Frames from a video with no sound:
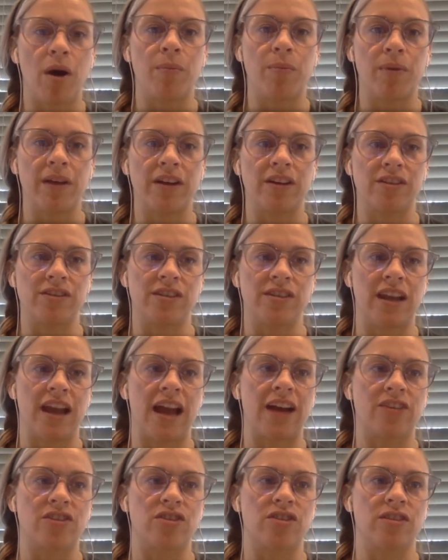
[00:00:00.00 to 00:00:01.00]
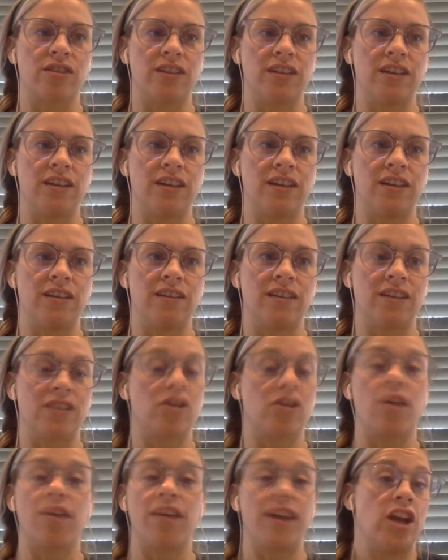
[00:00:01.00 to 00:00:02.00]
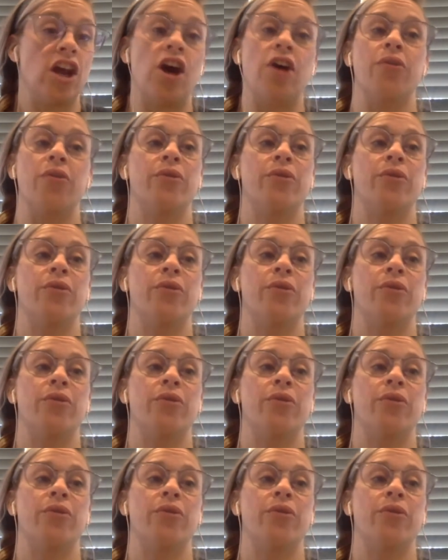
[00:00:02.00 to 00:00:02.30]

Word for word: players that actually, that's all they know,